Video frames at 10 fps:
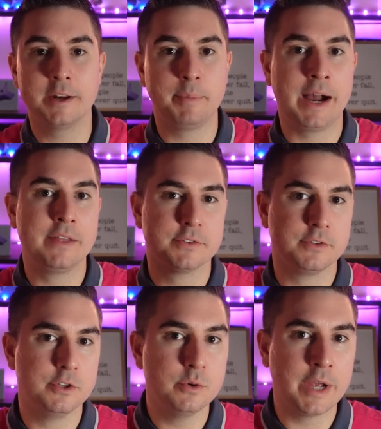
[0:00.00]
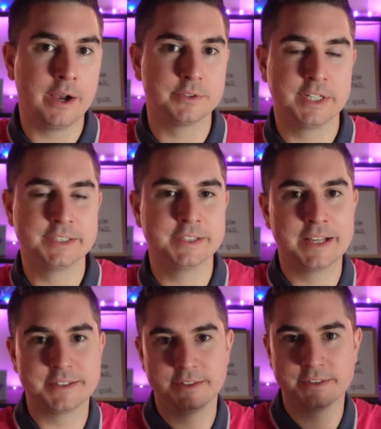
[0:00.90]
gonna buy this new house
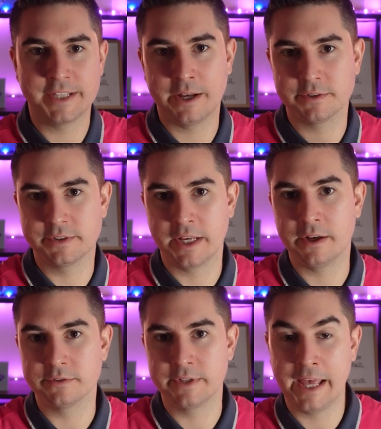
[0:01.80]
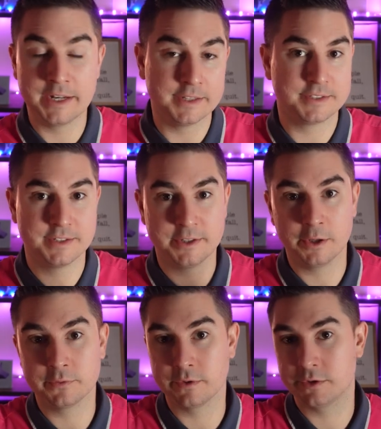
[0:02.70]
unless this house sells, and unless it
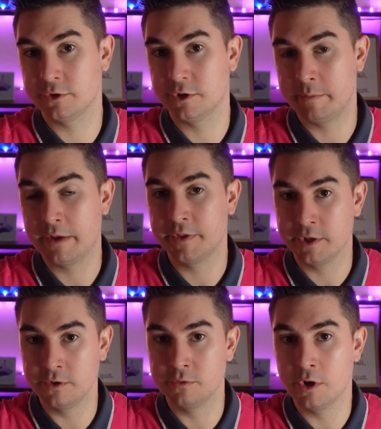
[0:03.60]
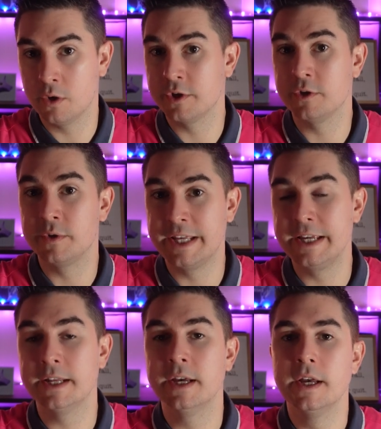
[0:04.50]
sells for a certain amount that you know that you
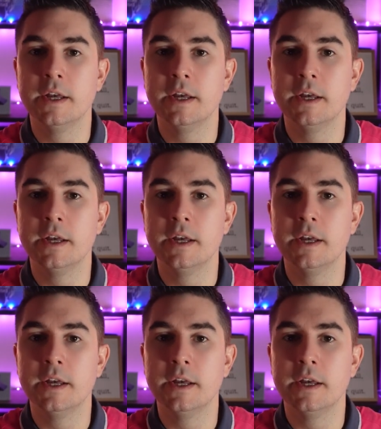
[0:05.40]
need.